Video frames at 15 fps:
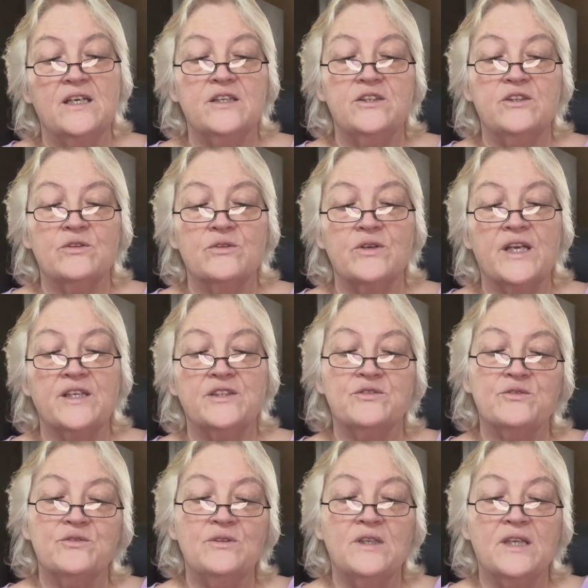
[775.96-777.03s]
You're a
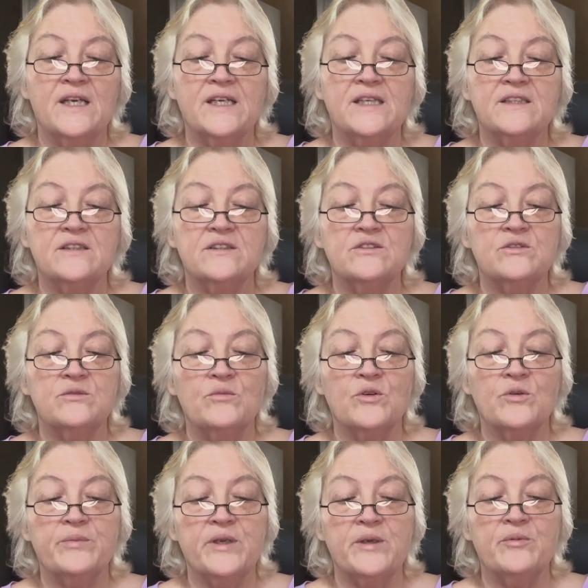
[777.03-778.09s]
true light to more
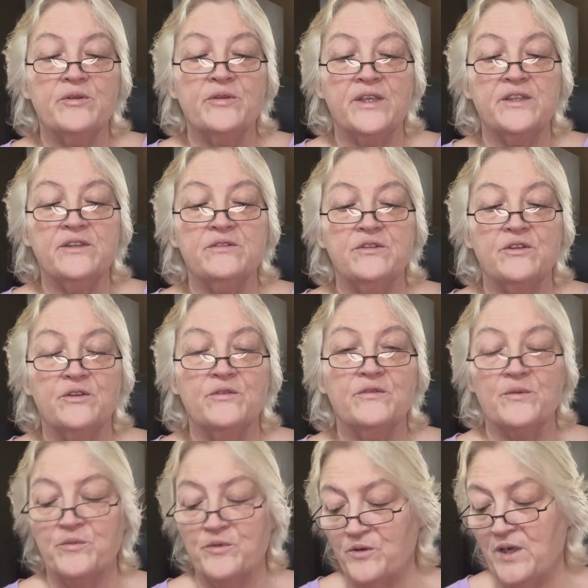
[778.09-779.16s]
people than you know
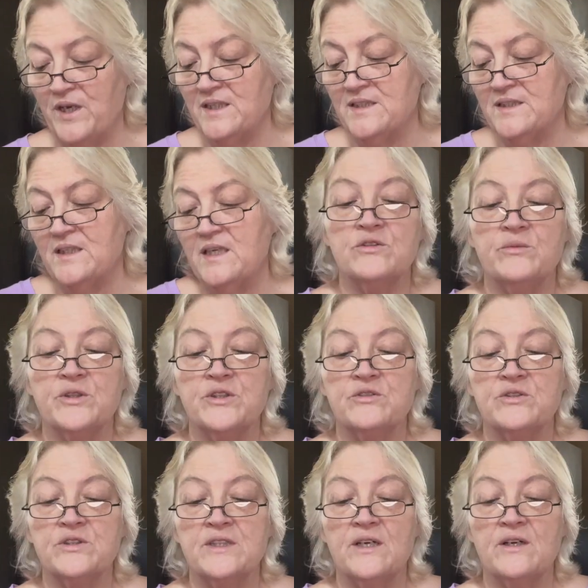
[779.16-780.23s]
from Grace and with
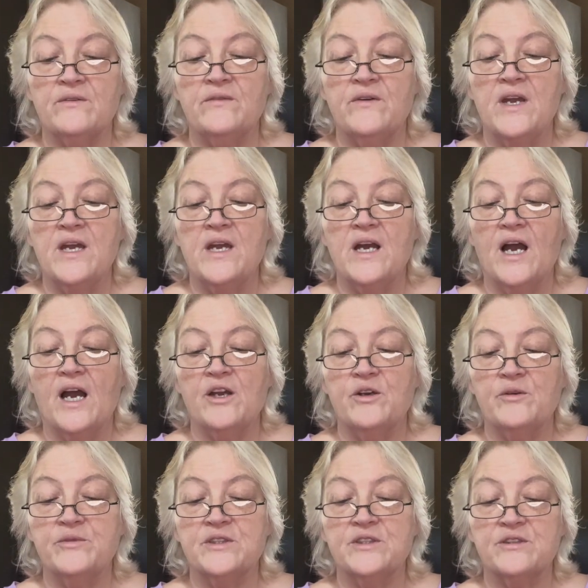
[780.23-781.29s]
yourself. I
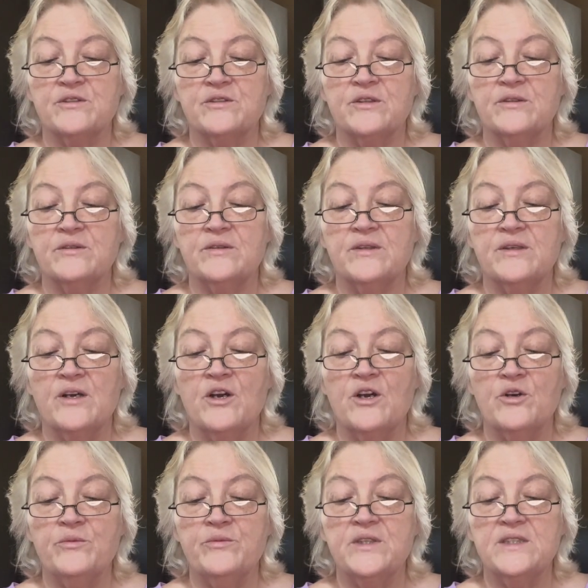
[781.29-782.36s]
hope this I
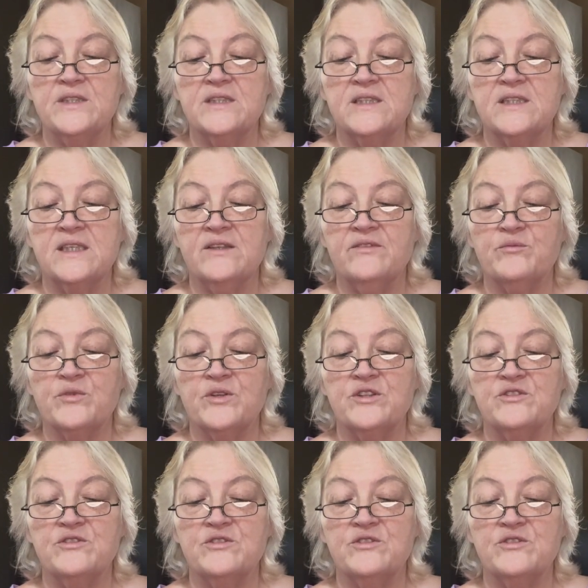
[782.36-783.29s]
hope this gift brings